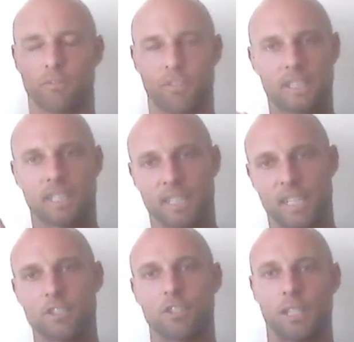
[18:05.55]
fixing
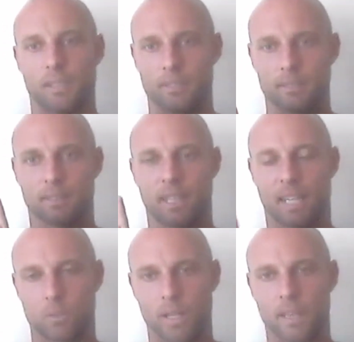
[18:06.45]
the injury,
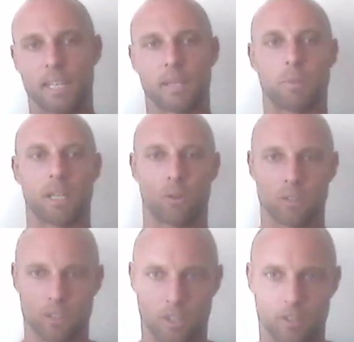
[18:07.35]
that's one thing, but
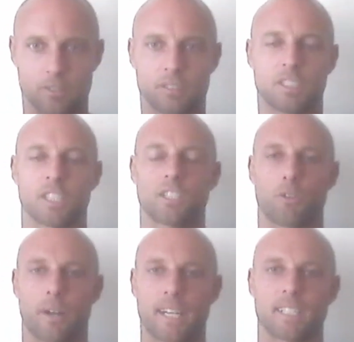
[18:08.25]
also just
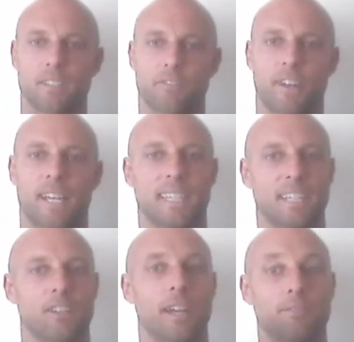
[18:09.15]
correcting the fact
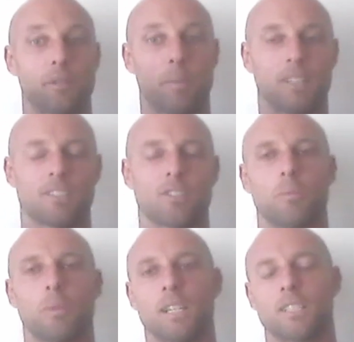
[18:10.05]
they don't have to bounce
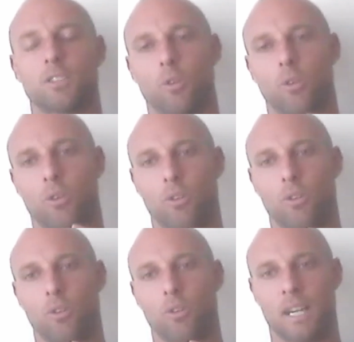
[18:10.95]
so much,
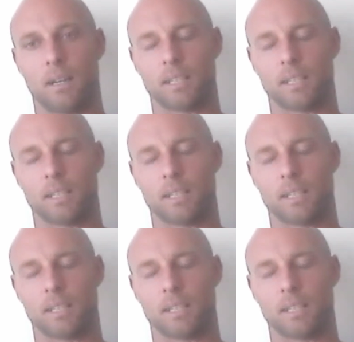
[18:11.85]
or